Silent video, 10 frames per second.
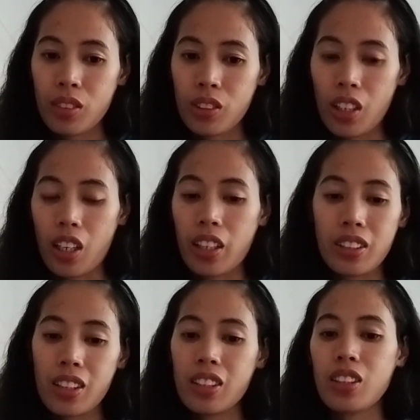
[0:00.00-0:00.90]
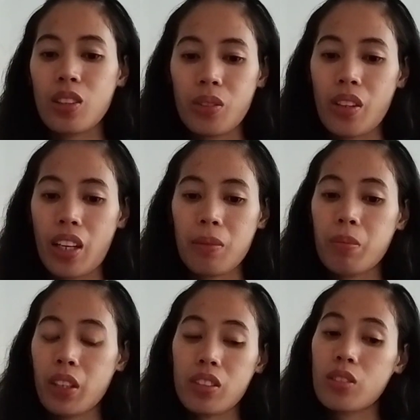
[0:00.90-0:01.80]
Yeah, I did not include that,
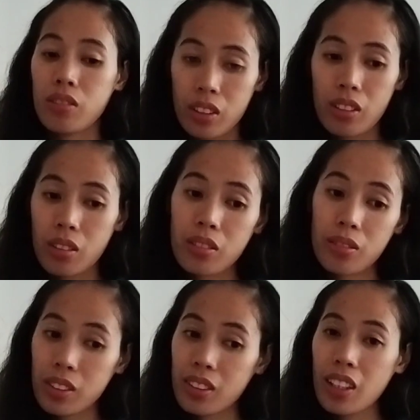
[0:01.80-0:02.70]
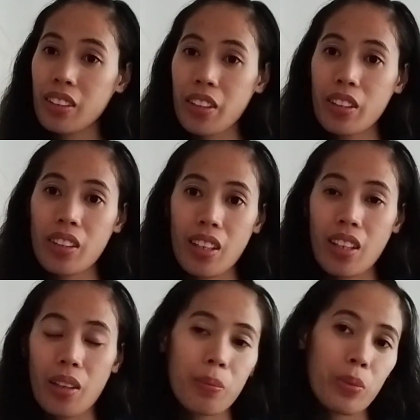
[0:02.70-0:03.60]
but still they
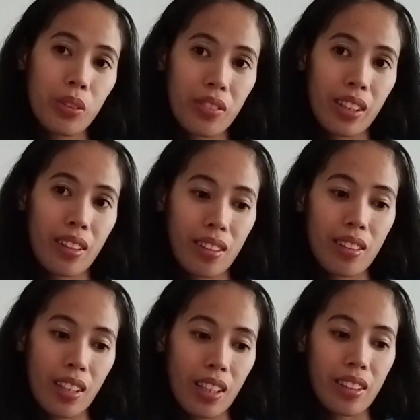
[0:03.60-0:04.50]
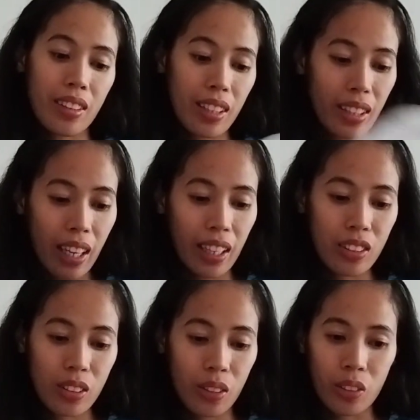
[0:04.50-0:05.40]
approved it. Yeah, thank God.
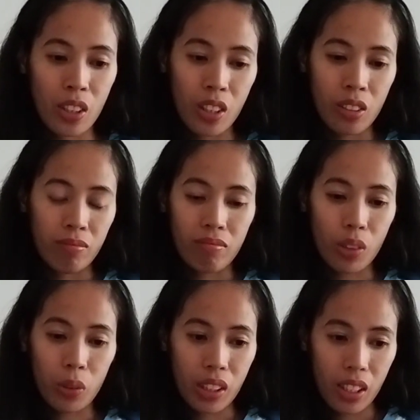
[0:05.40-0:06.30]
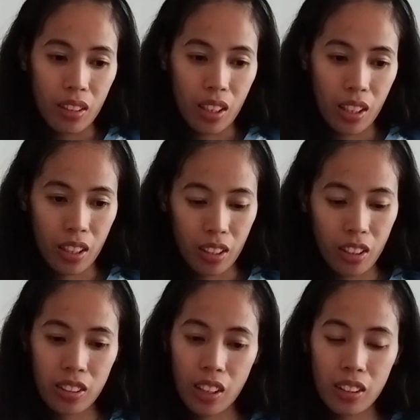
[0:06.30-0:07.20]
So no need. They
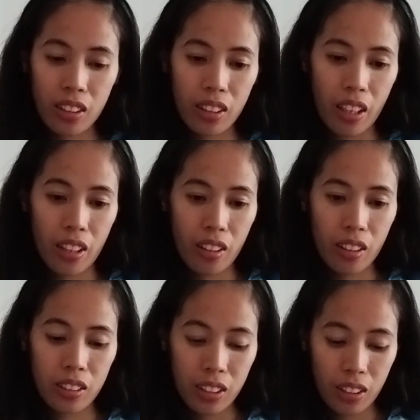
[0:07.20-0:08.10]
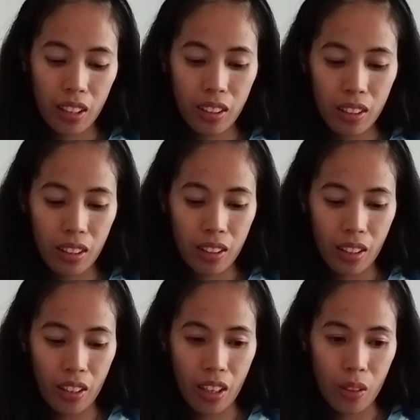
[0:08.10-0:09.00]
stated it
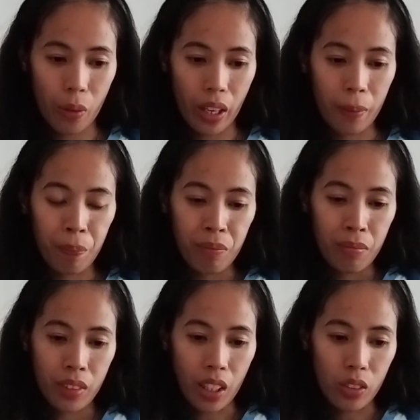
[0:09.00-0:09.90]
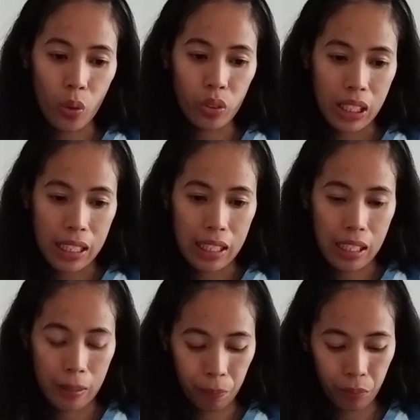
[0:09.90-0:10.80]
there anyway. No need.
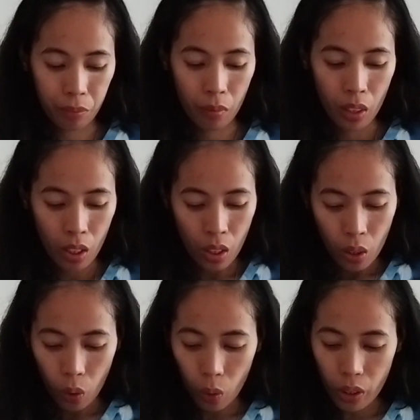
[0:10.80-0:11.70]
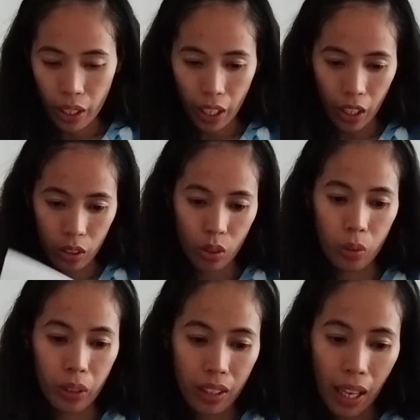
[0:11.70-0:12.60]
Okay, so
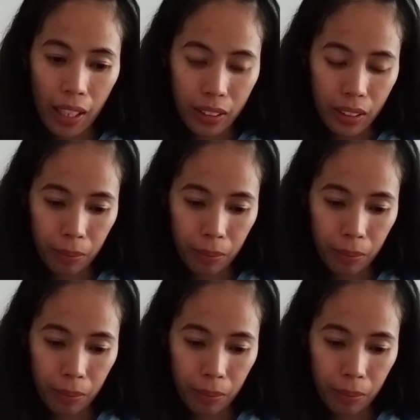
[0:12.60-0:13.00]
what else?